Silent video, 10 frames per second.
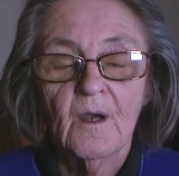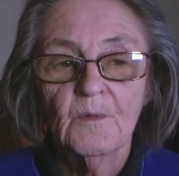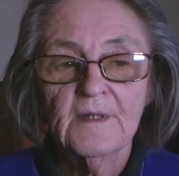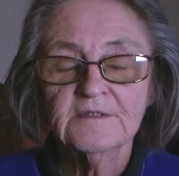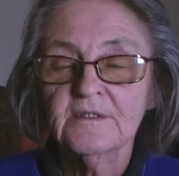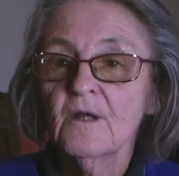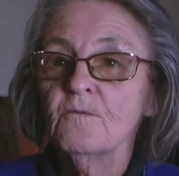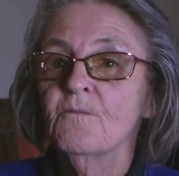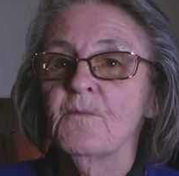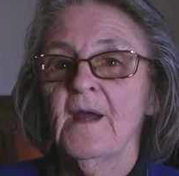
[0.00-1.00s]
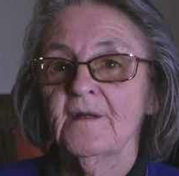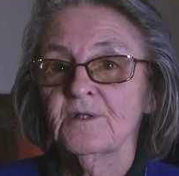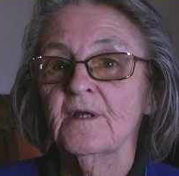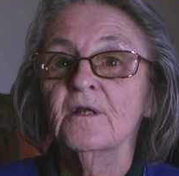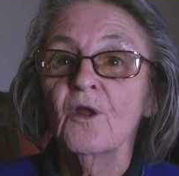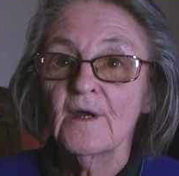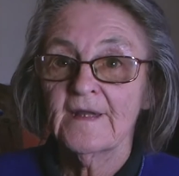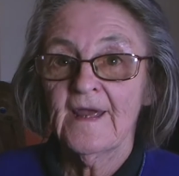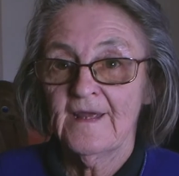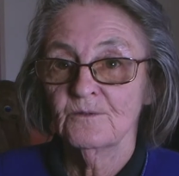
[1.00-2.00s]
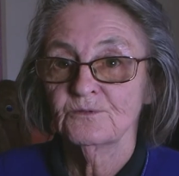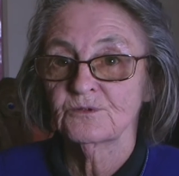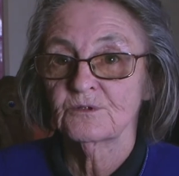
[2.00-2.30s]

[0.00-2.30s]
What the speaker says: Well, it's a known fact that a lighthouse